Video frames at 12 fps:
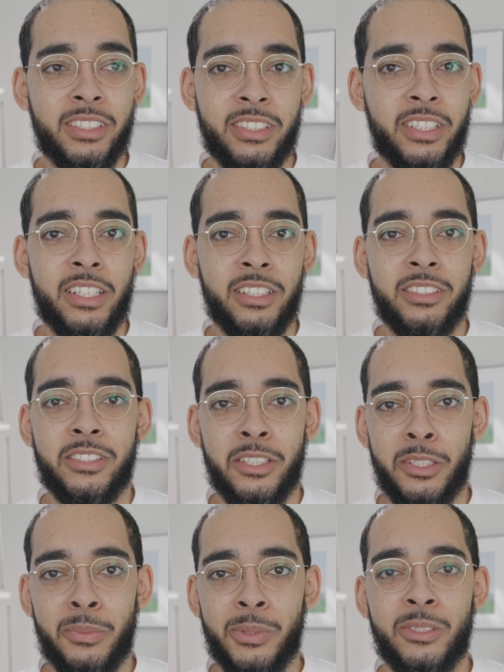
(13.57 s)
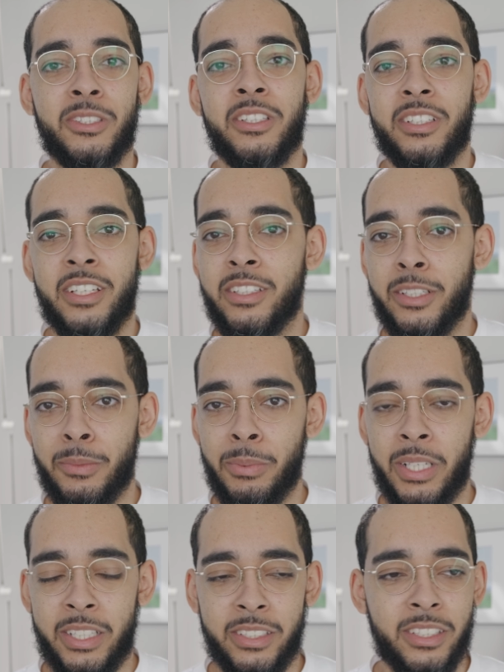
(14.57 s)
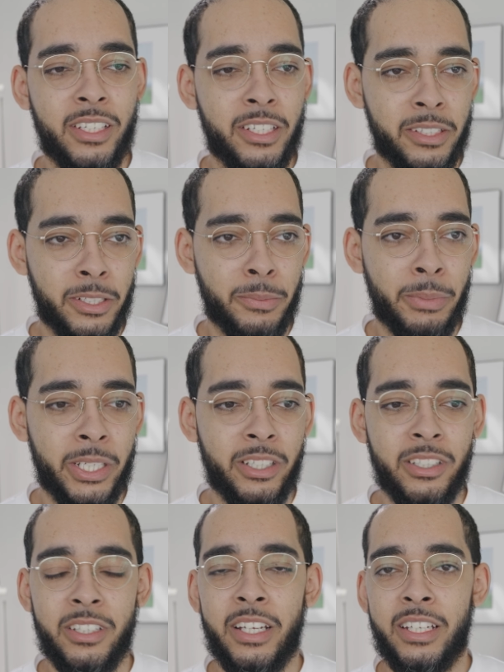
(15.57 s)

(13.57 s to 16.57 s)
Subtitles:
they look terrible and they're blank and they're bare,